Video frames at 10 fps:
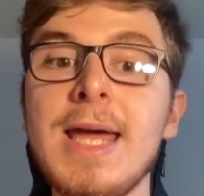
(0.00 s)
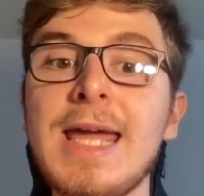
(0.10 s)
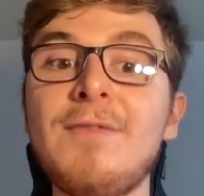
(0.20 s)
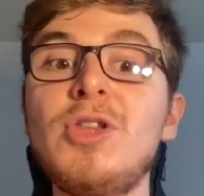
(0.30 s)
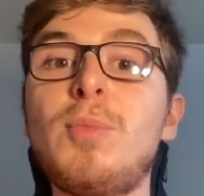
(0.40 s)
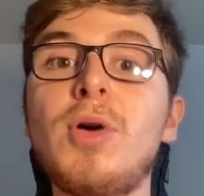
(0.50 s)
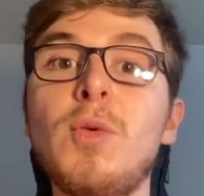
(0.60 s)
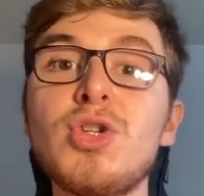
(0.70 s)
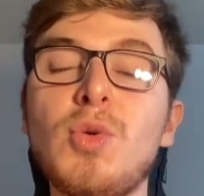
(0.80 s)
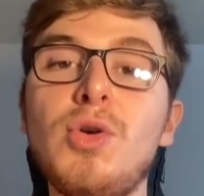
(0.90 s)
Kevin De
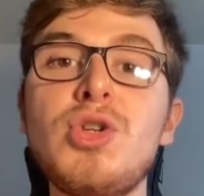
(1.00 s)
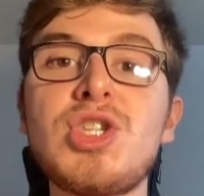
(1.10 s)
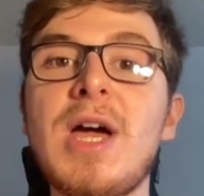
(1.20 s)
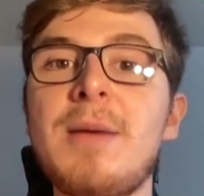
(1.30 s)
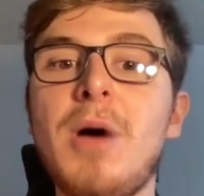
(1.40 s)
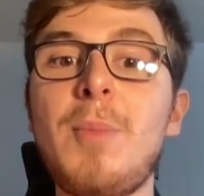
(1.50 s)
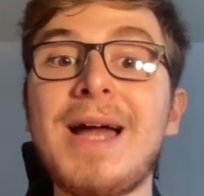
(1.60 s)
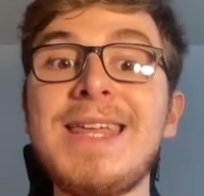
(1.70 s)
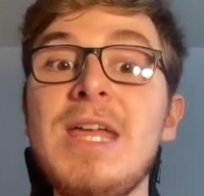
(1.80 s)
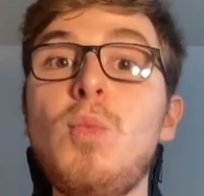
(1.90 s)
Bruyne was the one who set him up
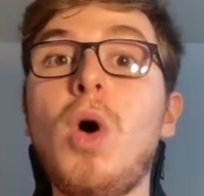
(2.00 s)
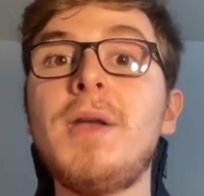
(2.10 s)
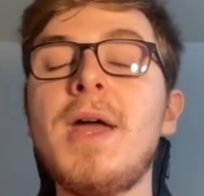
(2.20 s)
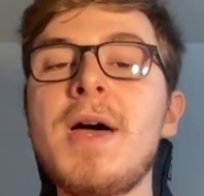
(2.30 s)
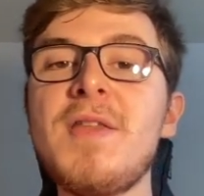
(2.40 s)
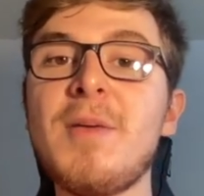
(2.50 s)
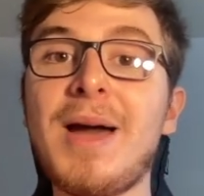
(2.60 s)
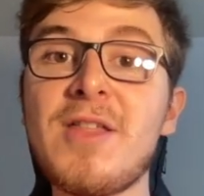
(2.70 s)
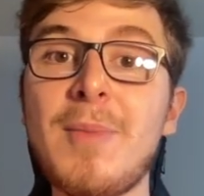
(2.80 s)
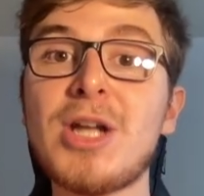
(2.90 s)
and he won the
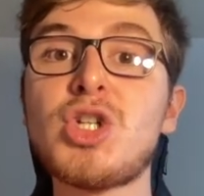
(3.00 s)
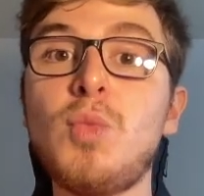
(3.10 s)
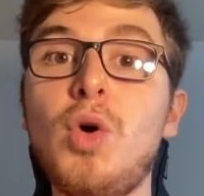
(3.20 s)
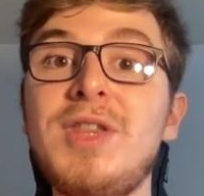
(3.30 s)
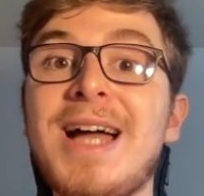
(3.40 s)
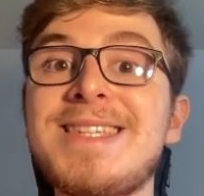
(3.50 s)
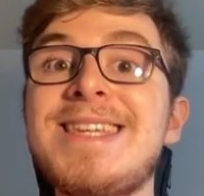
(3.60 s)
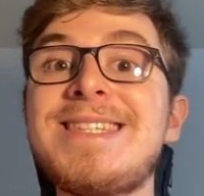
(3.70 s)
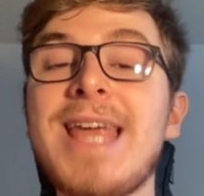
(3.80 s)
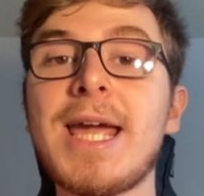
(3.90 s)
Man of the Match award. That's
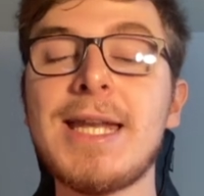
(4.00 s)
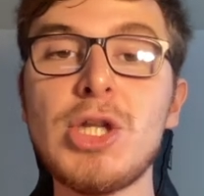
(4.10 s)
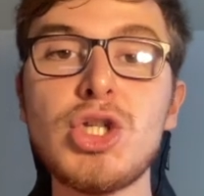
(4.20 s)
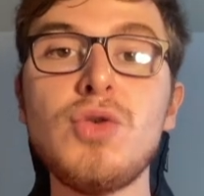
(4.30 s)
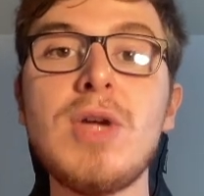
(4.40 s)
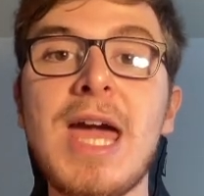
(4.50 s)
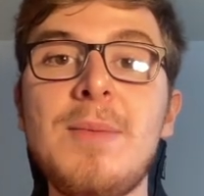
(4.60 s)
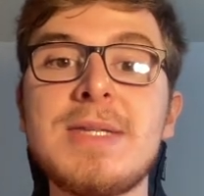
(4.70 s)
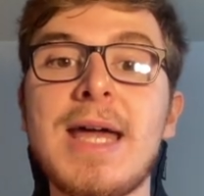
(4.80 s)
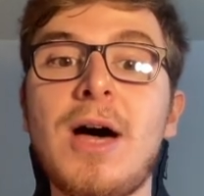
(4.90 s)
his second in two
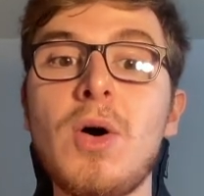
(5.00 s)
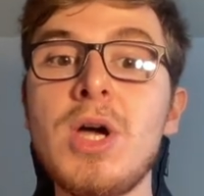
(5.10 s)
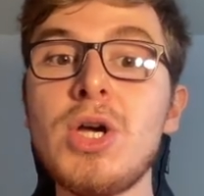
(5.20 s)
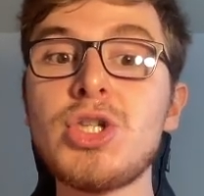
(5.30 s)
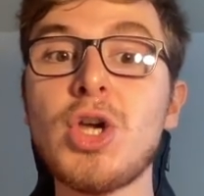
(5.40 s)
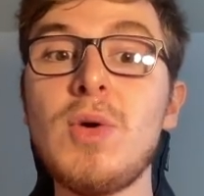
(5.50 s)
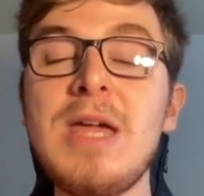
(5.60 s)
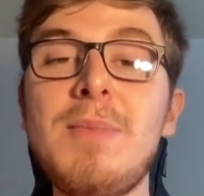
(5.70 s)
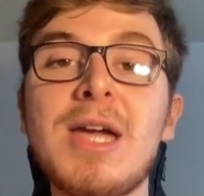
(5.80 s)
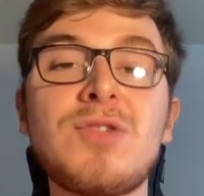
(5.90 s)
games now, so
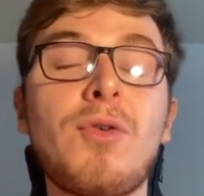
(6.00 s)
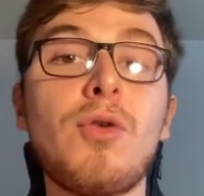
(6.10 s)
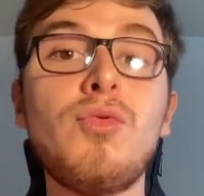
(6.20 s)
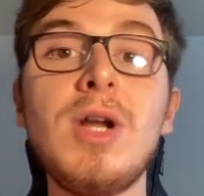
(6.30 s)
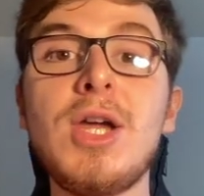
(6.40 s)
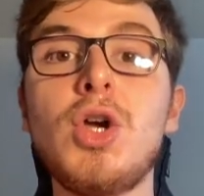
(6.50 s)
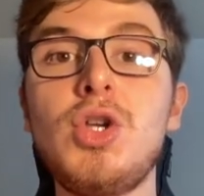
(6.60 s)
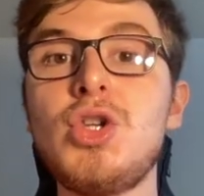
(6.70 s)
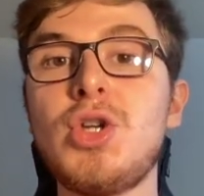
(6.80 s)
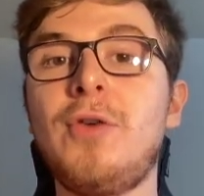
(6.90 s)
he makes for a really good
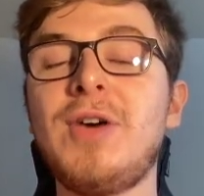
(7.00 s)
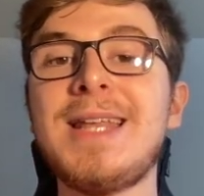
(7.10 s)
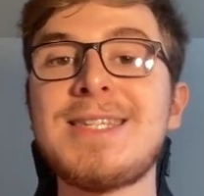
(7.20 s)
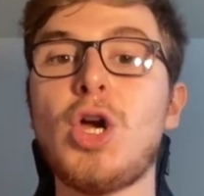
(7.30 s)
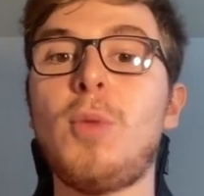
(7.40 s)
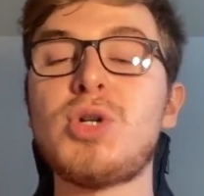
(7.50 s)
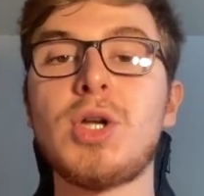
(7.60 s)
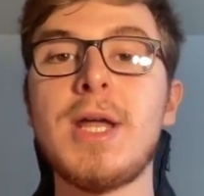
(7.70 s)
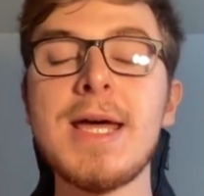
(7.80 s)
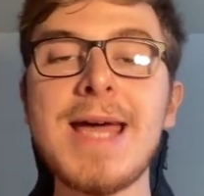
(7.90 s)
UCL fantasy
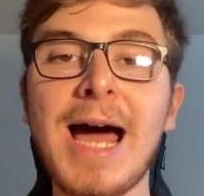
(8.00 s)
option.